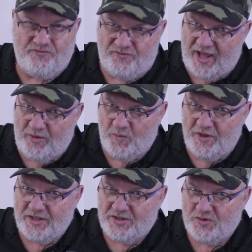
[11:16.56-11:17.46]

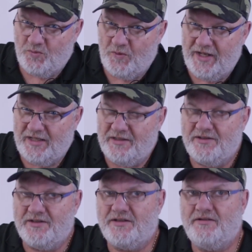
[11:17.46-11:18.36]
Ratworks
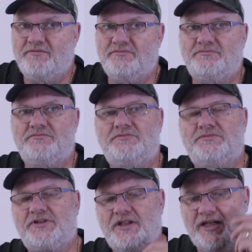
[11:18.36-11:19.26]
wins.
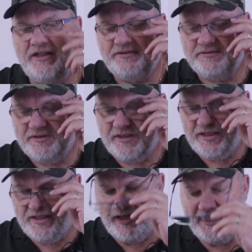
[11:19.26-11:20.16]
Okay,
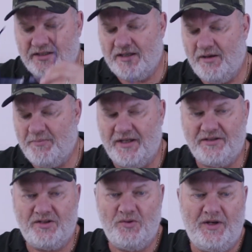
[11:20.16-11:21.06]
it is a
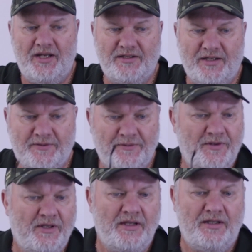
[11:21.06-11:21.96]
bit quieter.
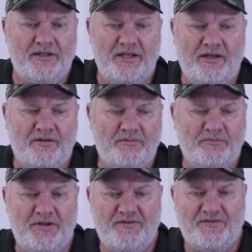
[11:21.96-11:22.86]
Now,
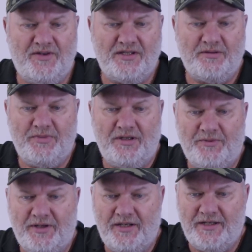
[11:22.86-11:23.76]
bit of advice on
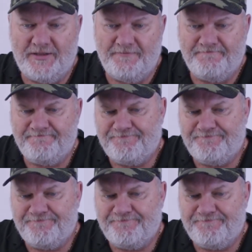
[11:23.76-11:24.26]
buying one of these.